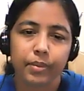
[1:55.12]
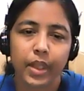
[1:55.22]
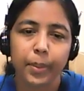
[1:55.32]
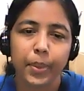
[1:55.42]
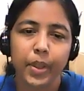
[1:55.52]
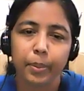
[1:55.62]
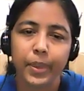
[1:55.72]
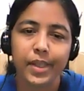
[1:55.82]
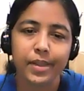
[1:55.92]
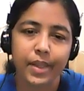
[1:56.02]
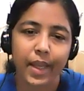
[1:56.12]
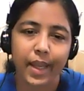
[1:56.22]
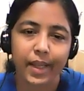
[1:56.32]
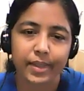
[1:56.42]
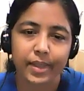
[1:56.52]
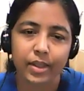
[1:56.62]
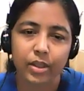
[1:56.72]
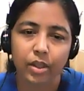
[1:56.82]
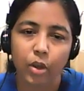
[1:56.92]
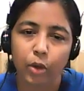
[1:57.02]
It permits the exit
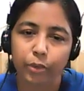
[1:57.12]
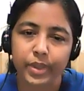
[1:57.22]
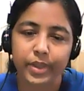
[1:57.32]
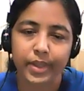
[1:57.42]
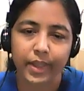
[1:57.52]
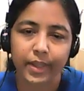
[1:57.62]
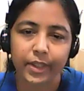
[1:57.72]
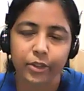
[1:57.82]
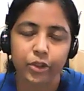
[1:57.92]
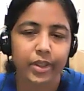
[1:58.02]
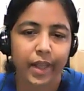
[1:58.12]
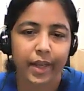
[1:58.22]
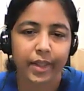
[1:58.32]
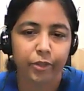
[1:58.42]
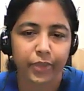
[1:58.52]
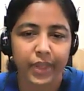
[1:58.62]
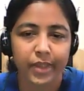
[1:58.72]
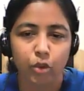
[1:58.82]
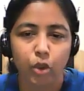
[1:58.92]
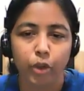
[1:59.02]
of a secretion and a
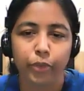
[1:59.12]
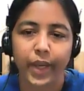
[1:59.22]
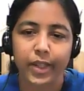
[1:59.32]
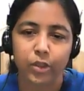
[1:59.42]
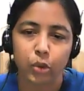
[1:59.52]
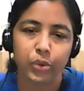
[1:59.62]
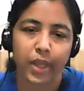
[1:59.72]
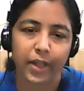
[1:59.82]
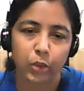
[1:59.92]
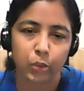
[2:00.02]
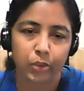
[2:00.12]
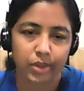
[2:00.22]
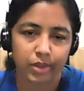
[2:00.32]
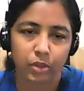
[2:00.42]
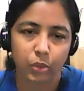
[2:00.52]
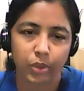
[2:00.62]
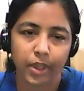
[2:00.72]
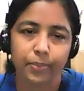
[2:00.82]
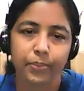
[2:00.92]
waste of exocytosis.